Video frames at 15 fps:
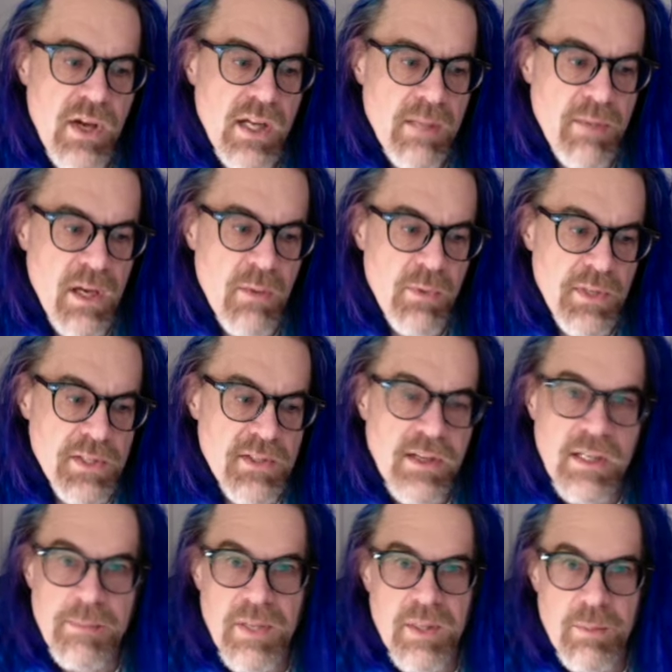about when they
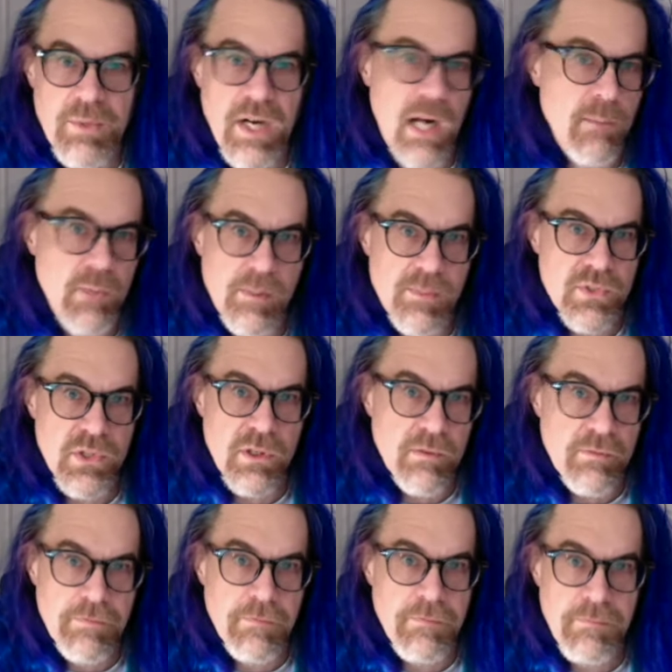talk about the problems of
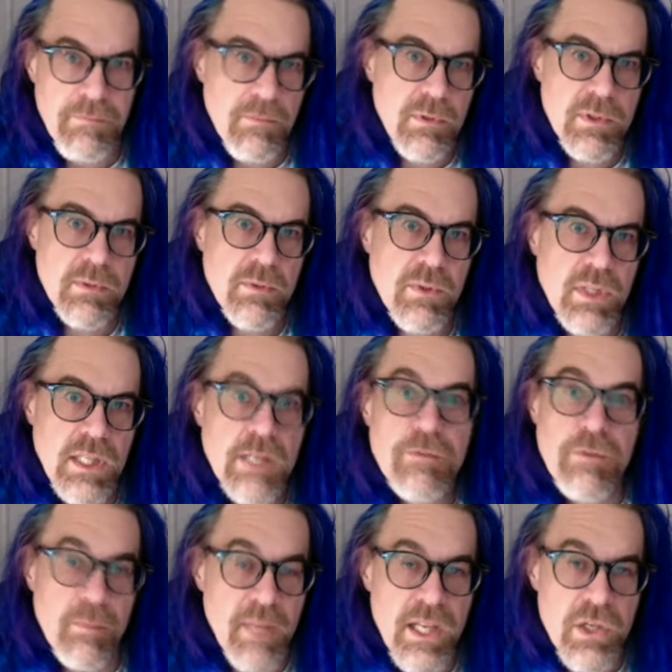
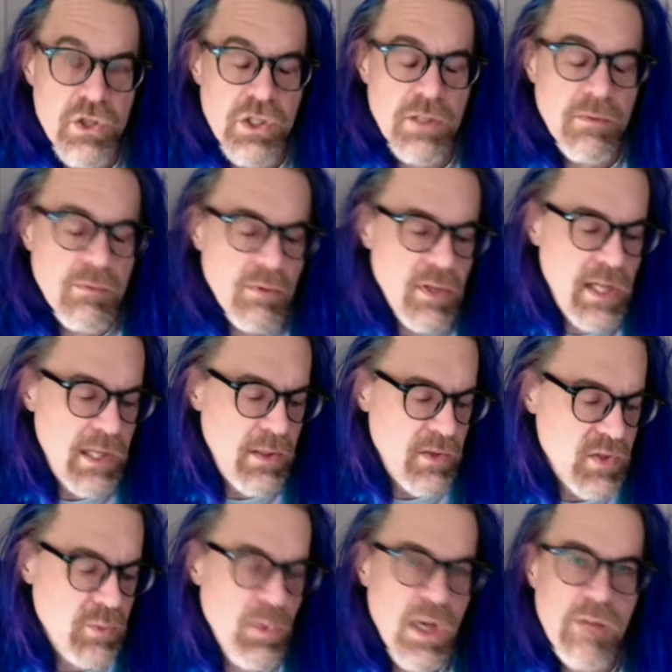information and the
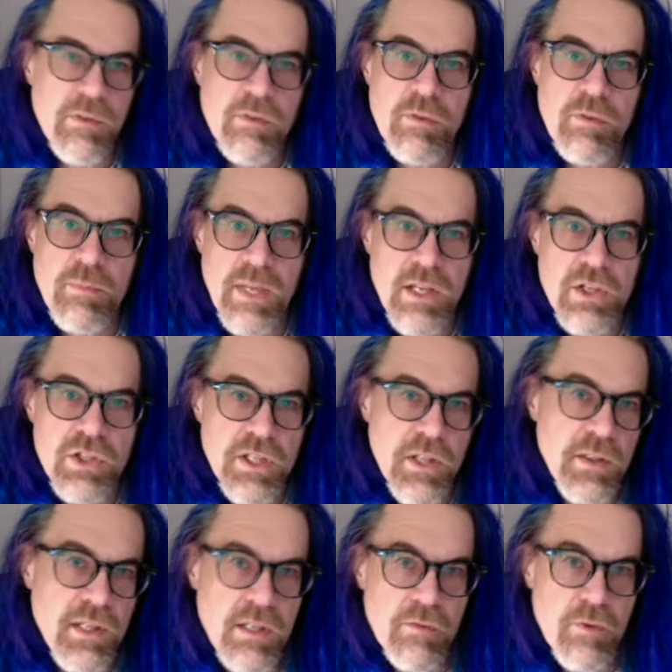spread of information and
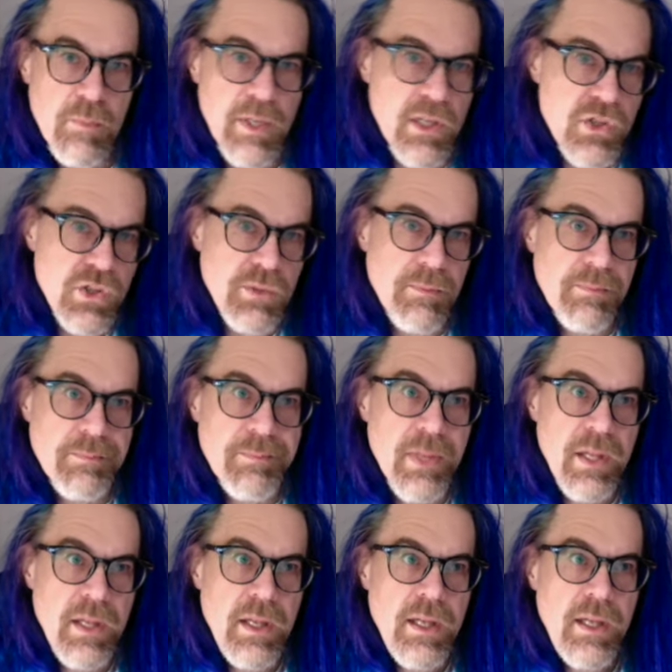the information,
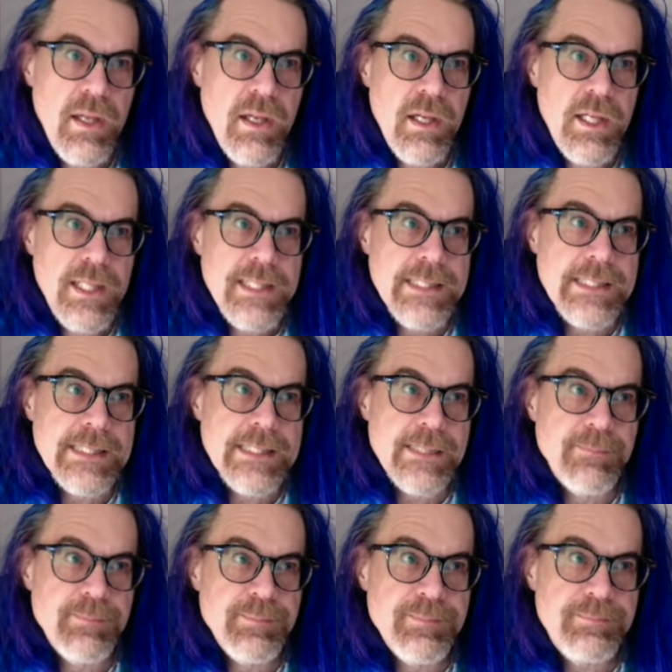
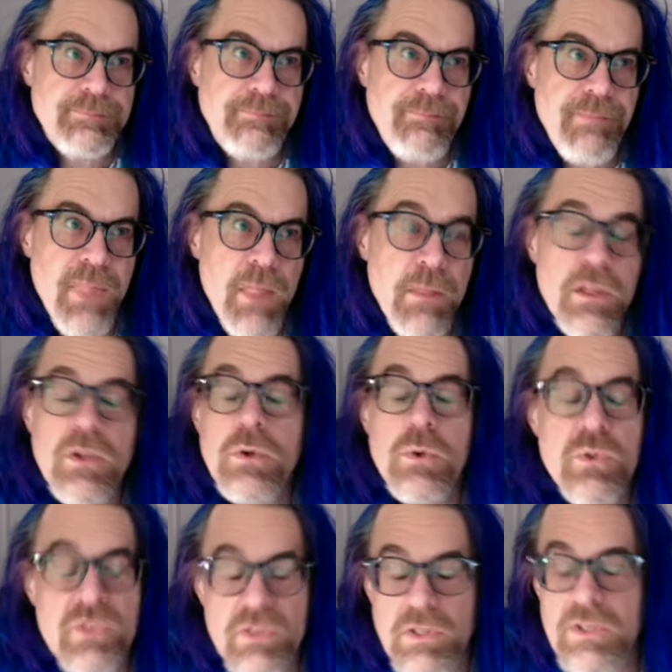the
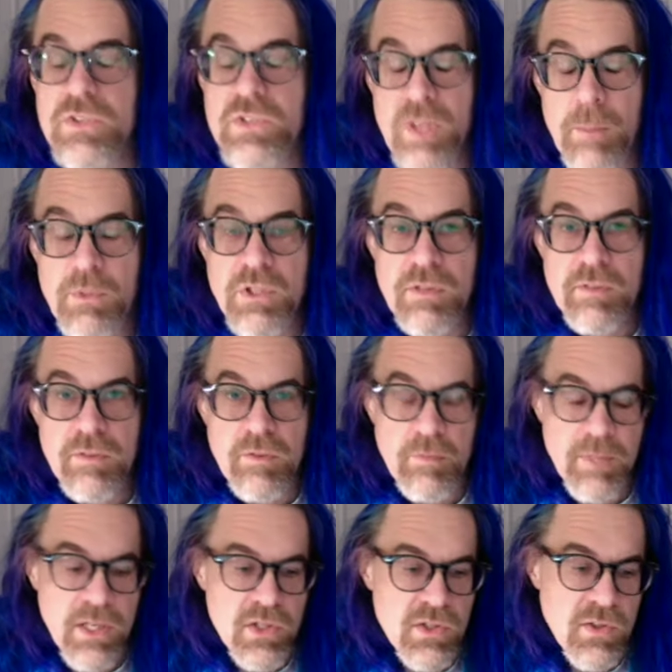use and consumption of
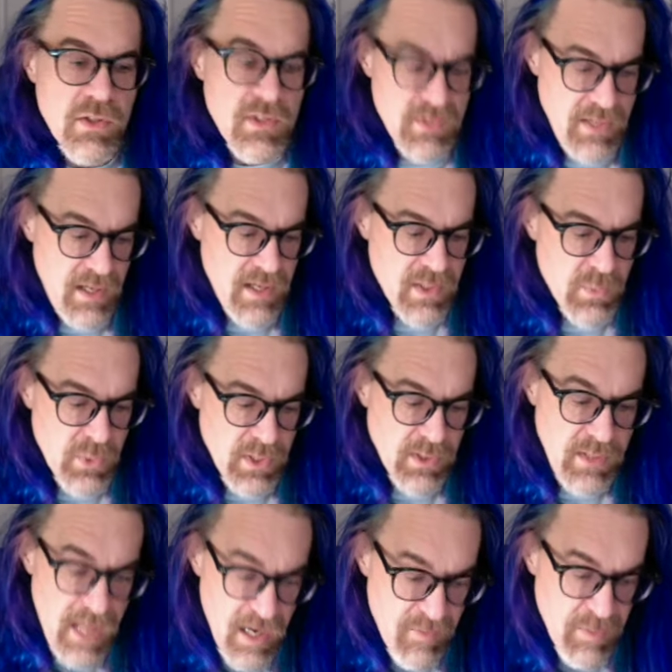information these days. What a
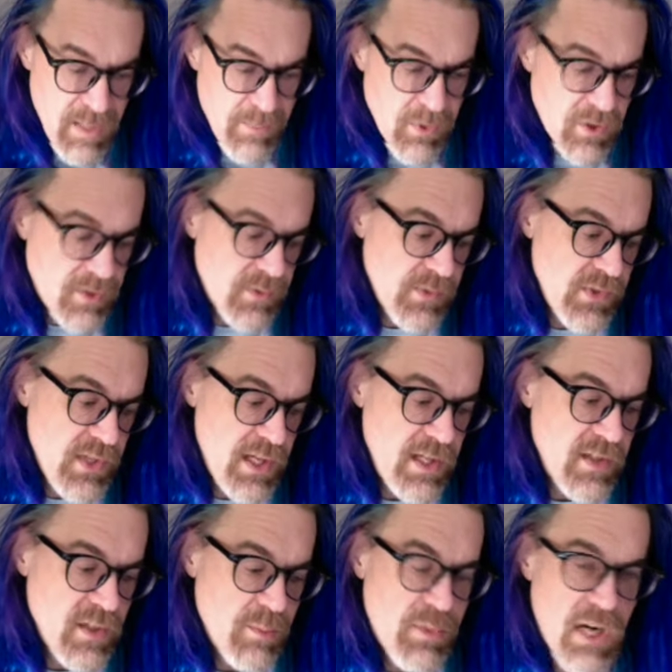lot of people say
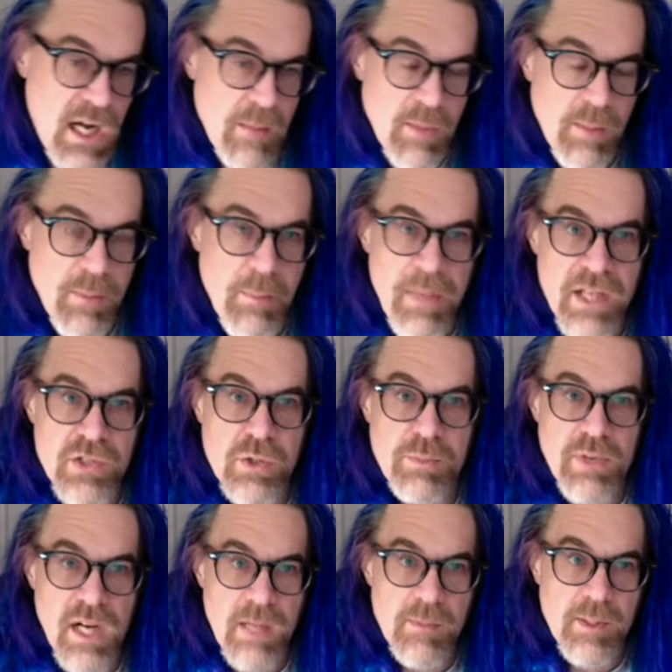is a problem, a major
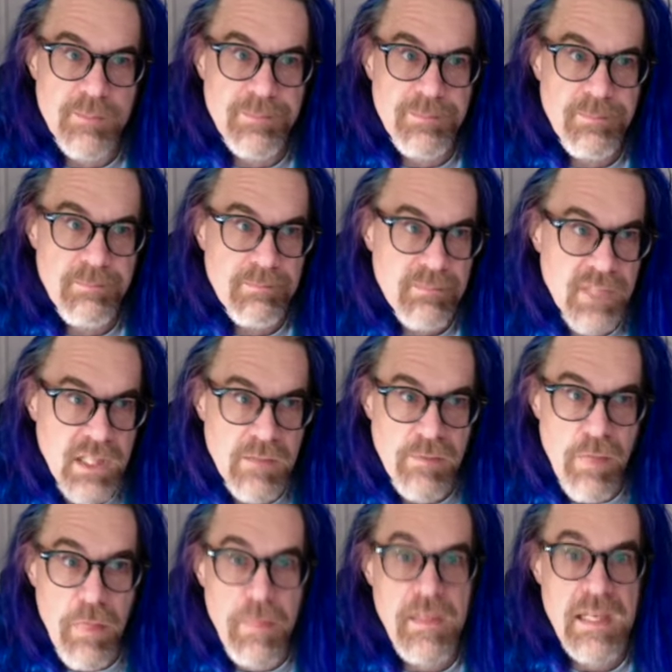problem, even
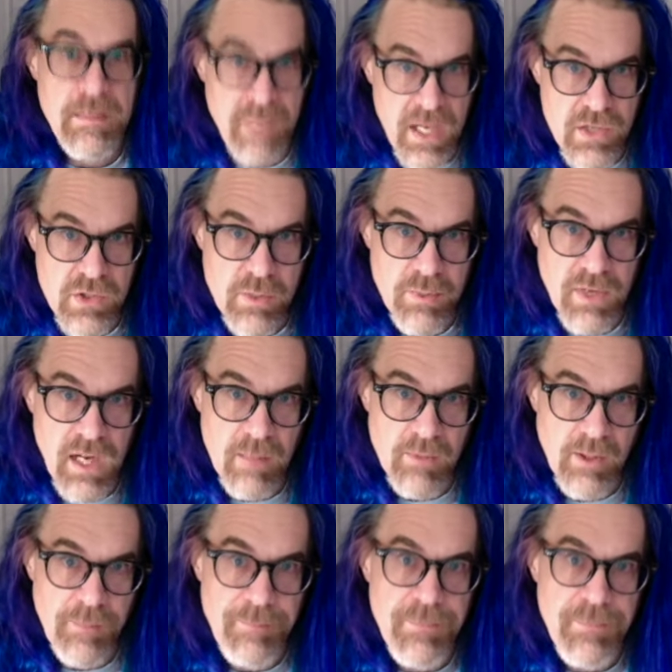the major problem,